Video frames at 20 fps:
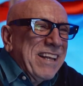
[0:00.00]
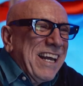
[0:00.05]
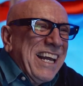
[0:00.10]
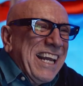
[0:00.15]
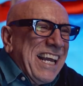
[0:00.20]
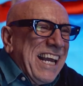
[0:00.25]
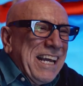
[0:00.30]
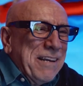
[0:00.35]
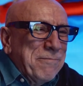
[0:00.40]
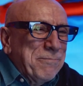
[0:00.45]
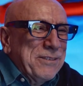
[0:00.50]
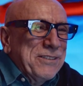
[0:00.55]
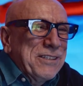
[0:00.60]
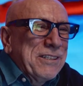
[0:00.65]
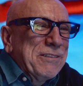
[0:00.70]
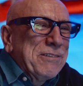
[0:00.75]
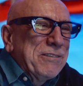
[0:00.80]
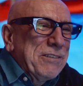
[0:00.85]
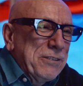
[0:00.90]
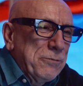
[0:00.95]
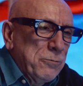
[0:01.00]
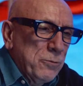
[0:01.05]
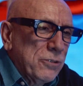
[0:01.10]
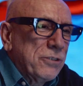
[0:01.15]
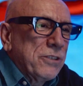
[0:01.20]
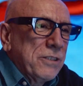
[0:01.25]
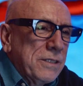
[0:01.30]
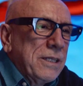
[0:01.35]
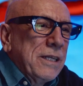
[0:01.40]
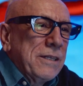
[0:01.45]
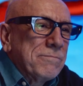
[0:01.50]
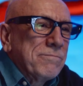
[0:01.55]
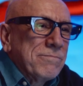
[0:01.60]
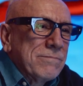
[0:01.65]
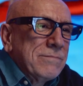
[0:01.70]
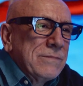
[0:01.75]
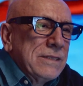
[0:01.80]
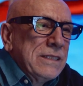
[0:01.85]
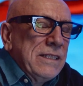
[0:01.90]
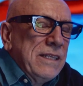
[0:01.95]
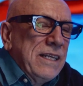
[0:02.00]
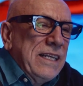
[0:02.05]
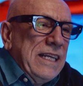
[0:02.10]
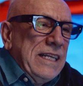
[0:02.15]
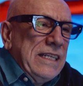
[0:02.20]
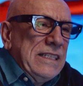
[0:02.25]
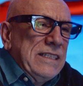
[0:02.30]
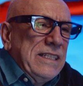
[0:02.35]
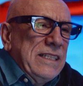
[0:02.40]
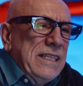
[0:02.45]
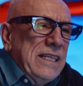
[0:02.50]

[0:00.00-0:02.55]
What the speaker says: I absolutely would. Yeah, and